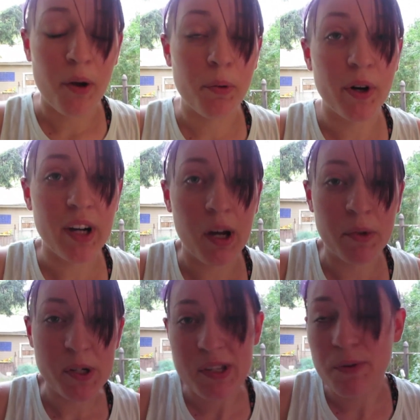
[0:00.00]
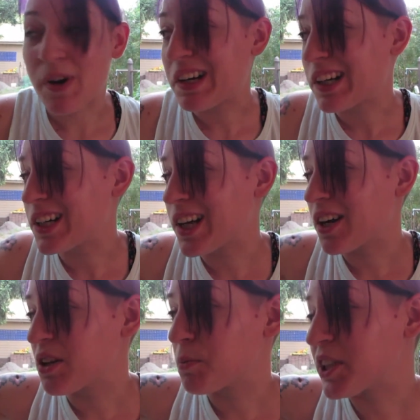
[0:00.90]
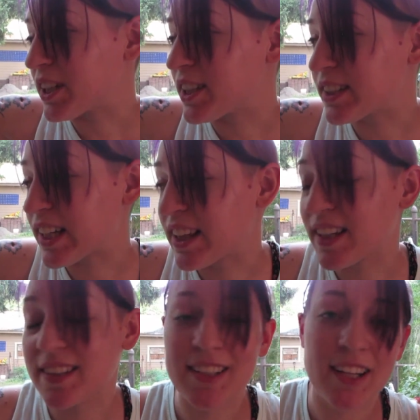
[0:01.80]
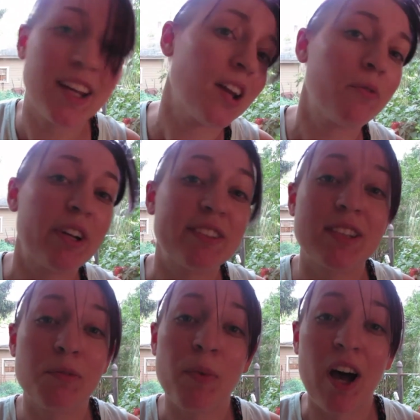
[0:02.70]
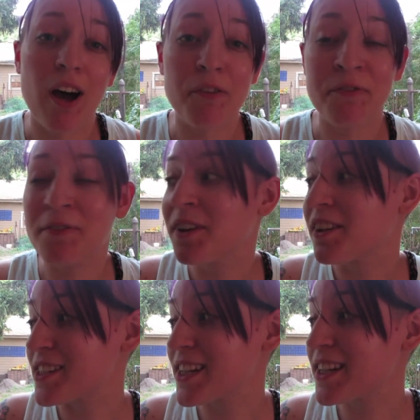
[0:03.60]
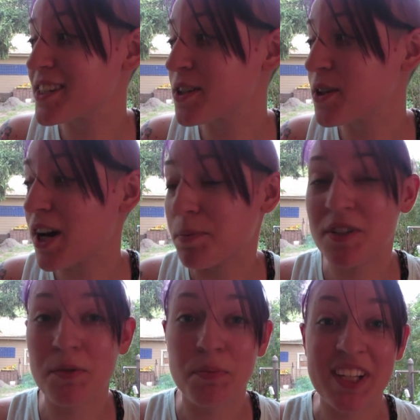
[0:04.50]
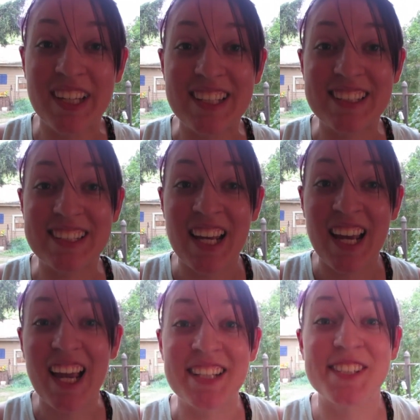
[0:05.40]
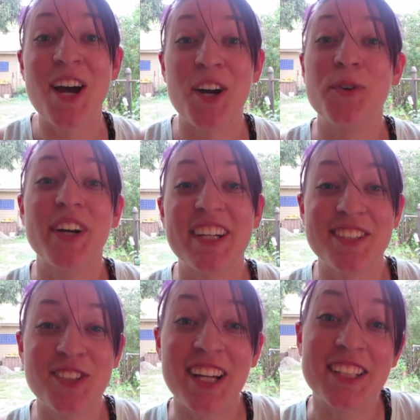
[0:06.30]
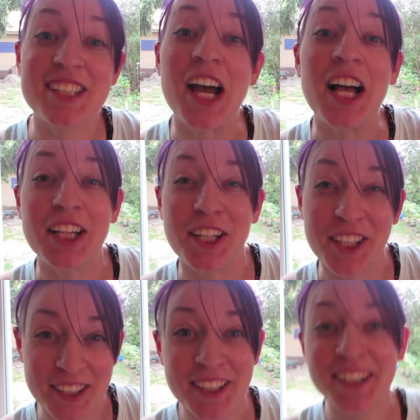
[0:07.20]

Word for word: I poured out most of the water and now I'm gonna put these in the sink and rinse them off. The sink is a good option because it's not going to change color,